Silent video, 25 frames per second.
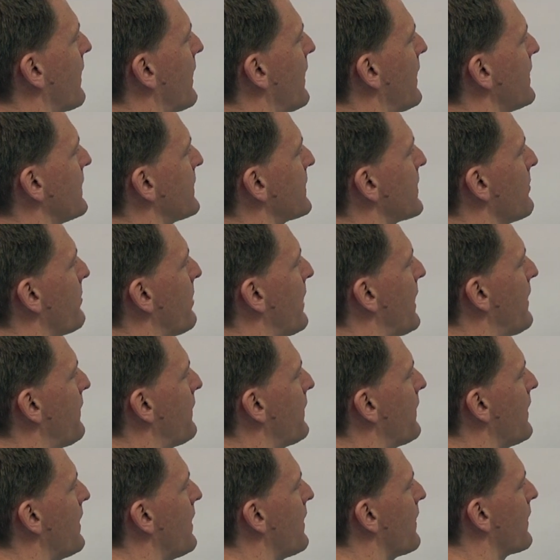layers
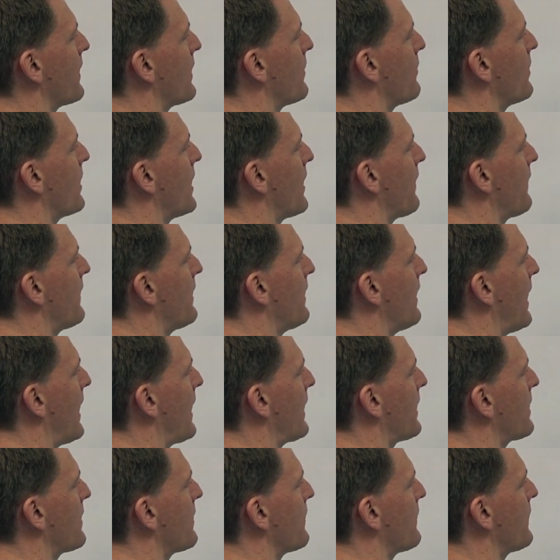above, then you have the
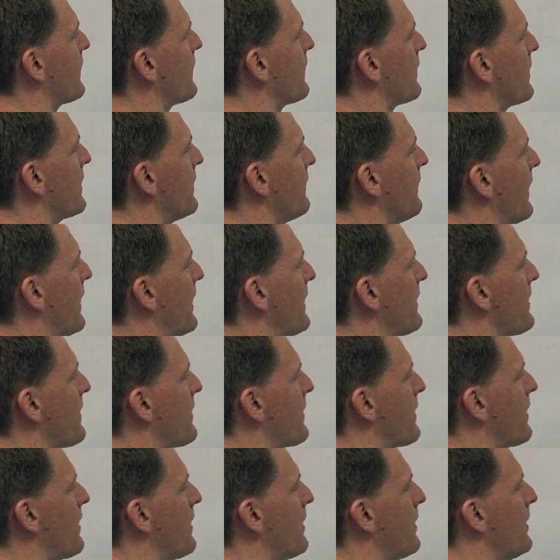active
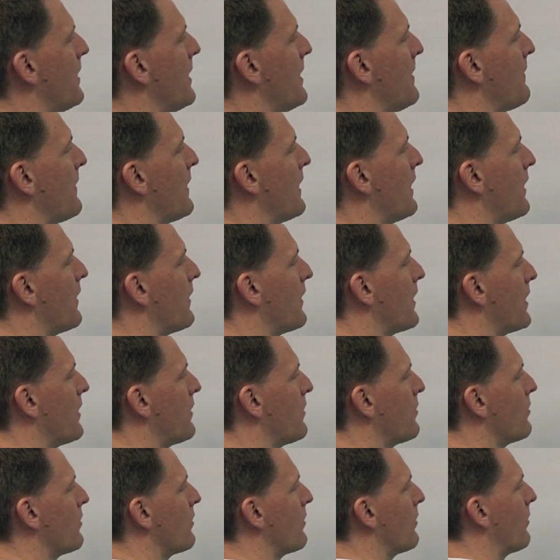devices here, then
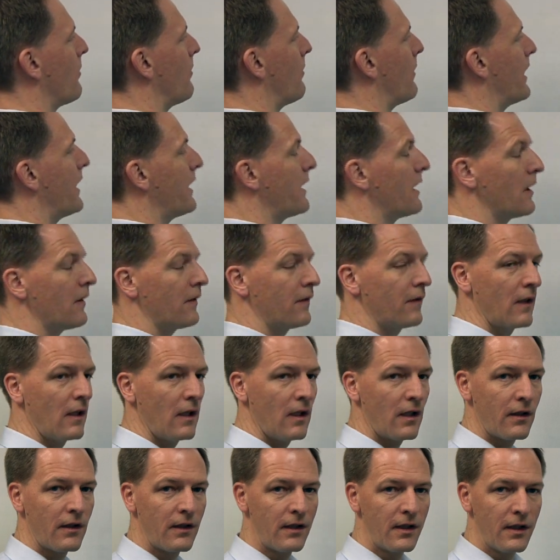you might have
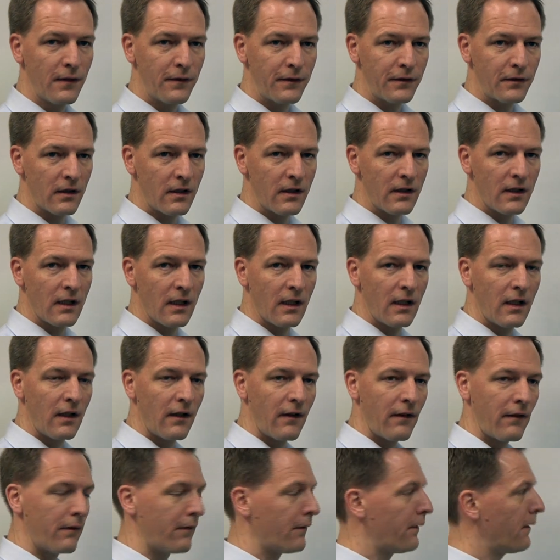different
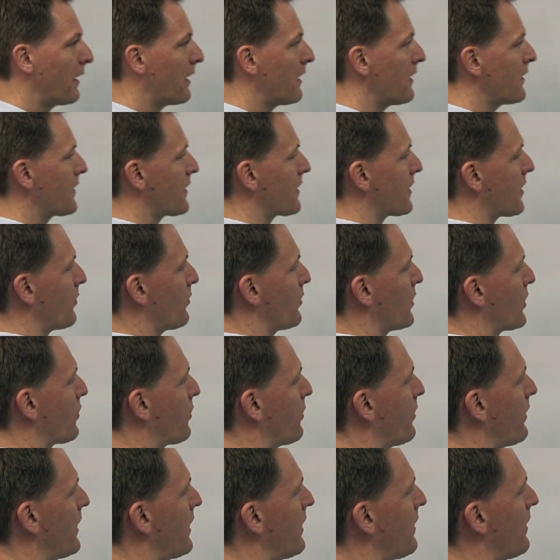wells in
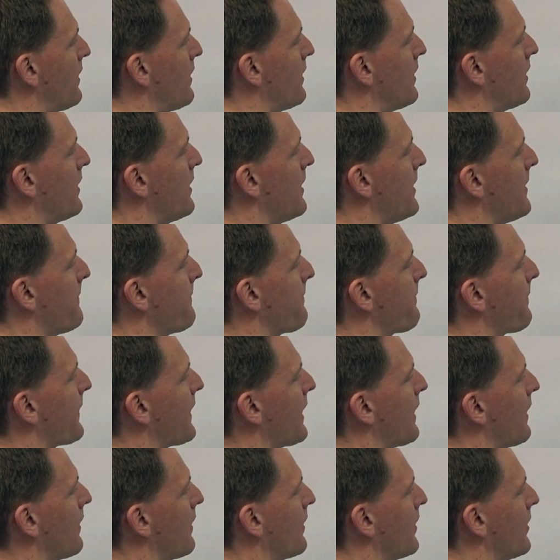between here,
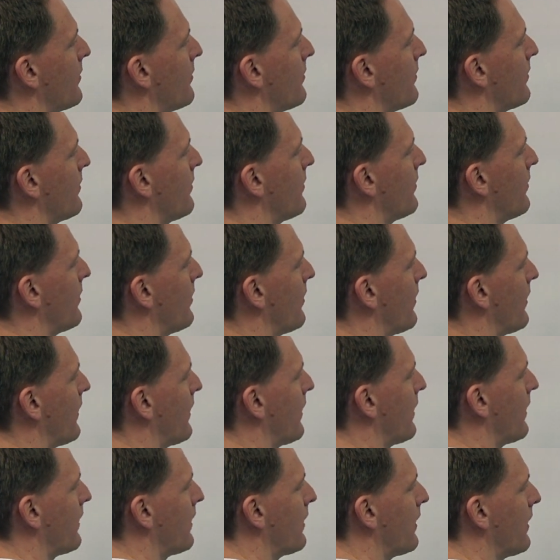
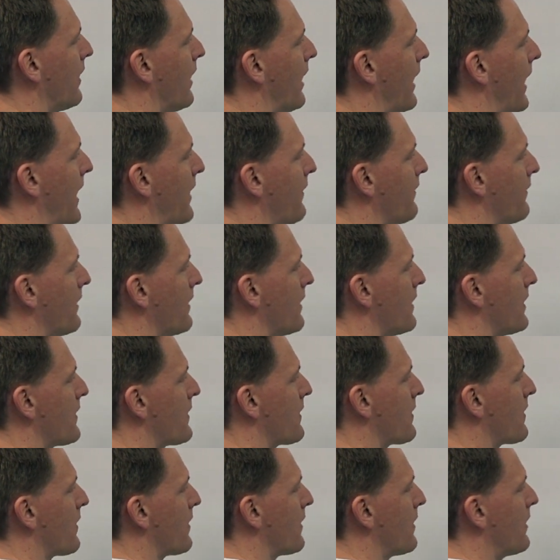
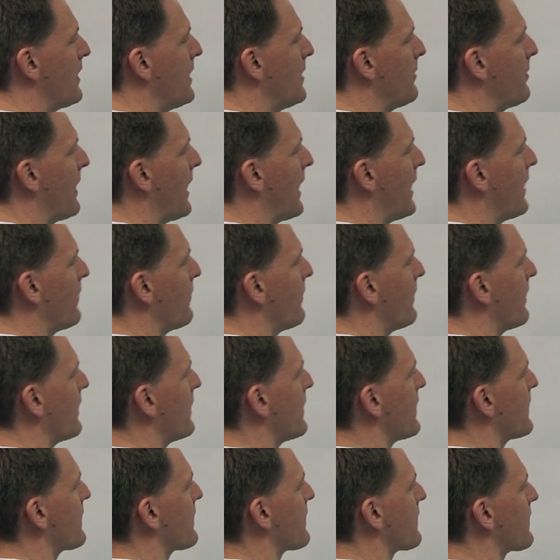N-wells, deep
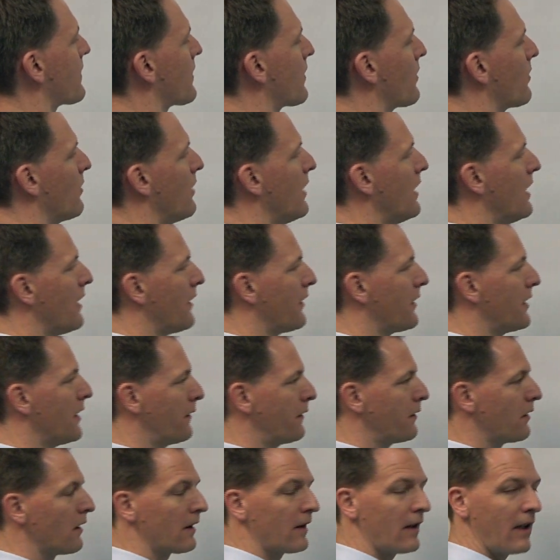N-wells, so
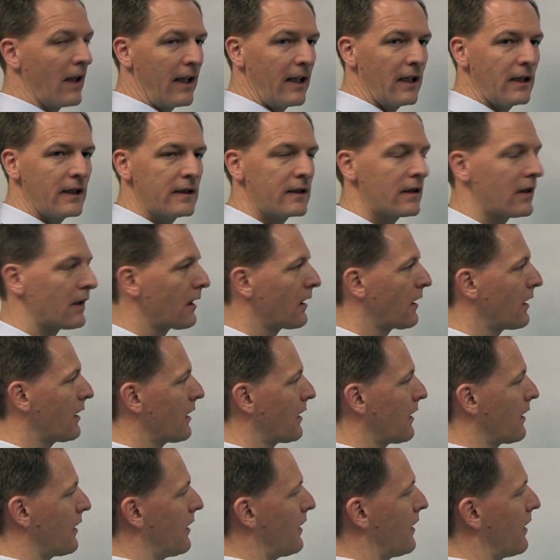different layers
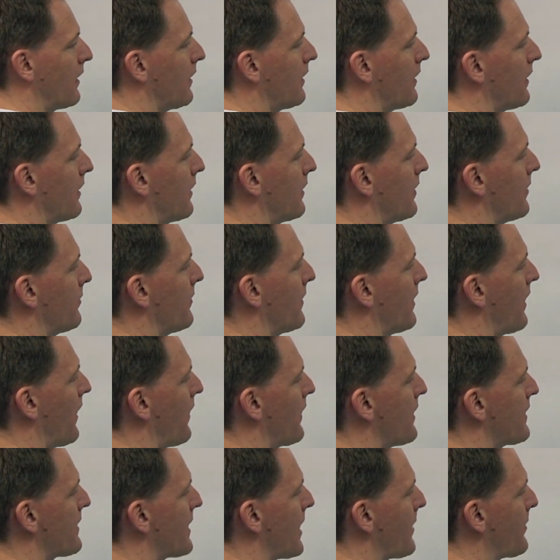
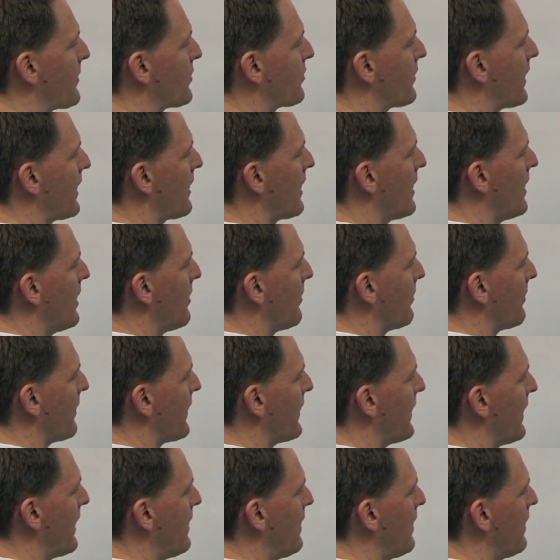in the substrate.
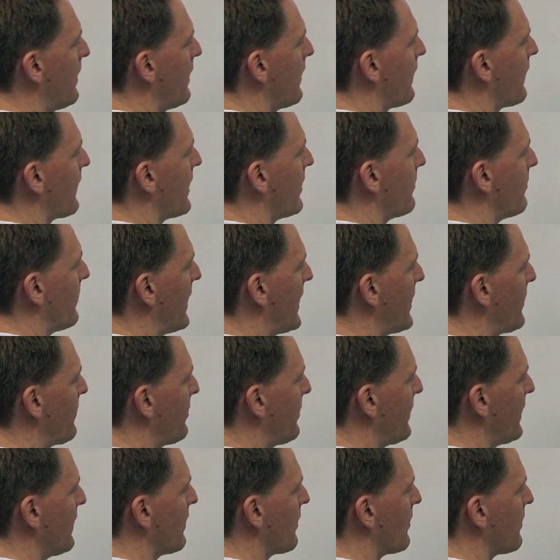But then there
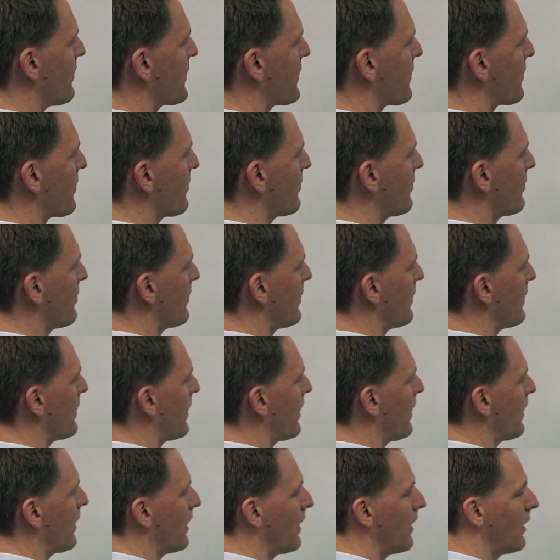might be also
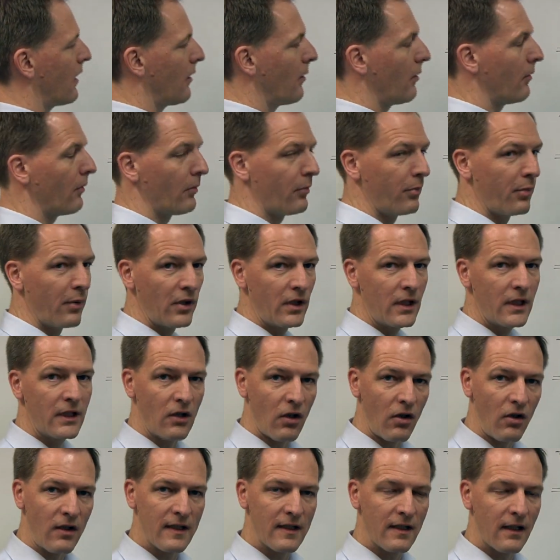
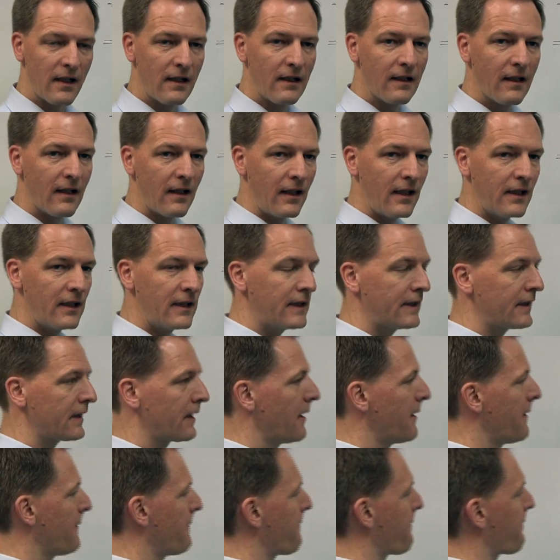buried oxide layers
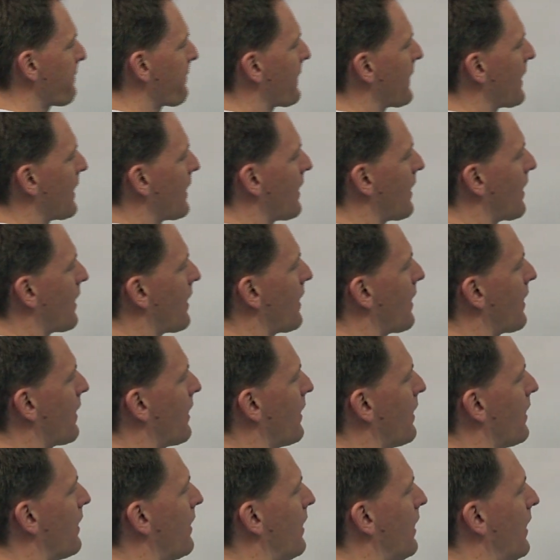
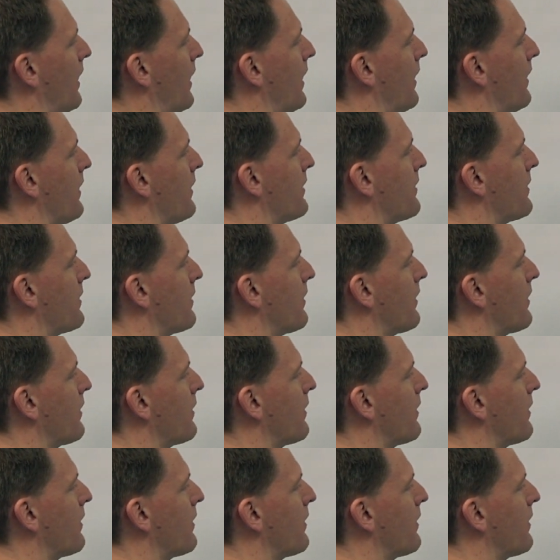and